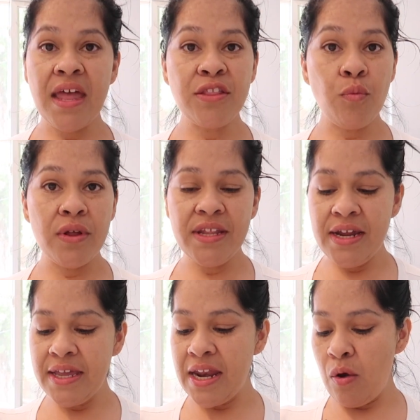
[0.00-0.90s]
And the one that
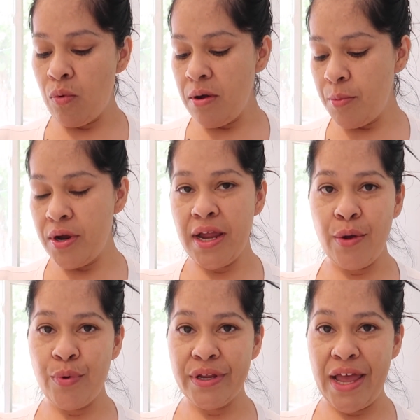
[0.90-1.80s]
I get at Walmart,
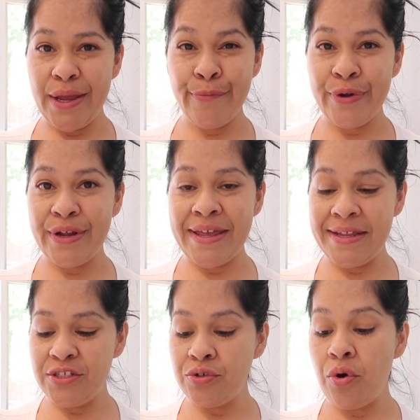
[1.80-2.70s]
I went I went
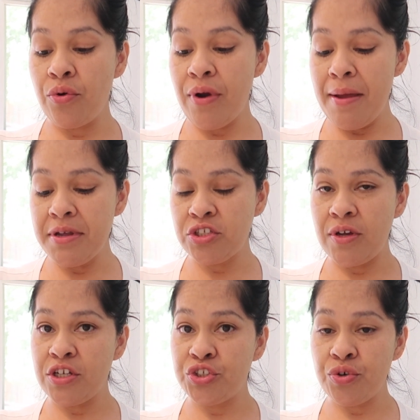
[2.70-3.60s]
ahead to go grab it so
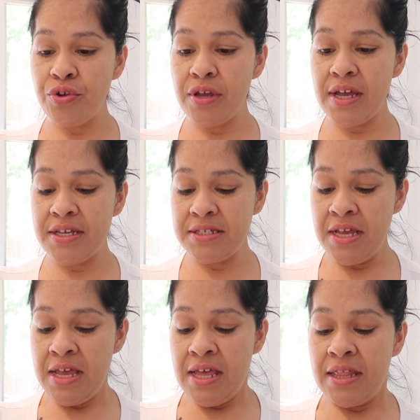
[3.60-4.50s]
I can show you guys.
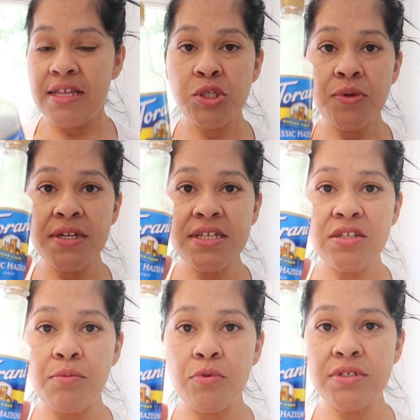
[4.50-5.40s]
This one is
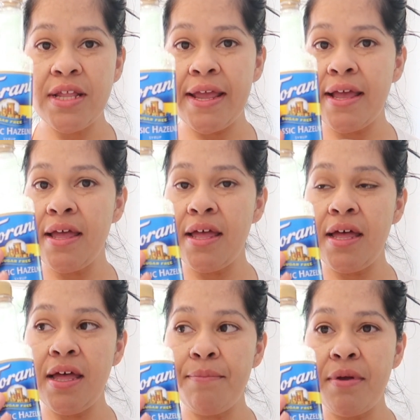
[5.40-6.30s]
almost like
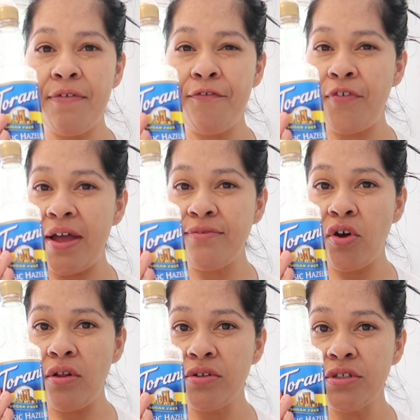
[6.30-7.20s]
um five
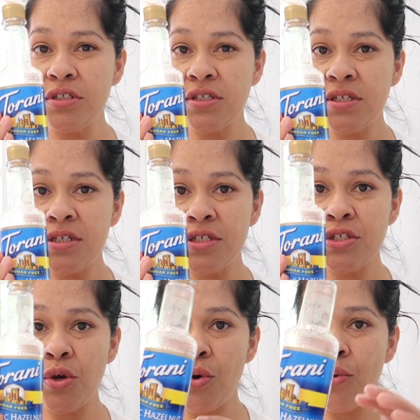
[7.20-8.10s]
dollars.
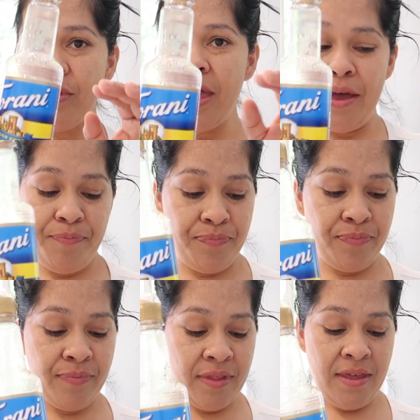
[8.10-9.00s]
So yeah,
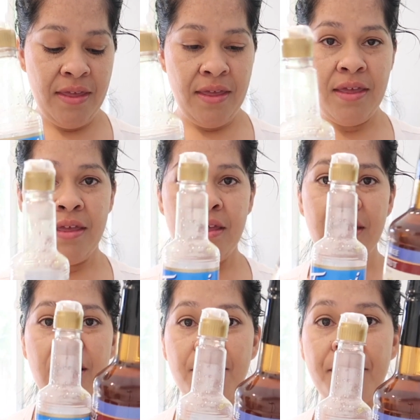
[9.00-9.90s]

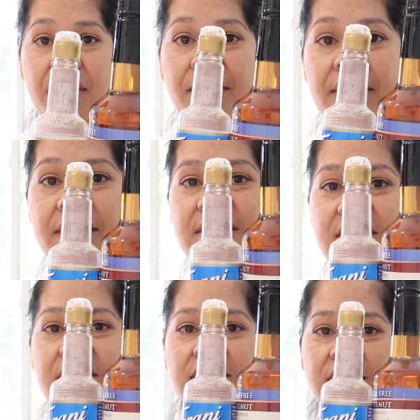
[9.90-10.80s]
compare this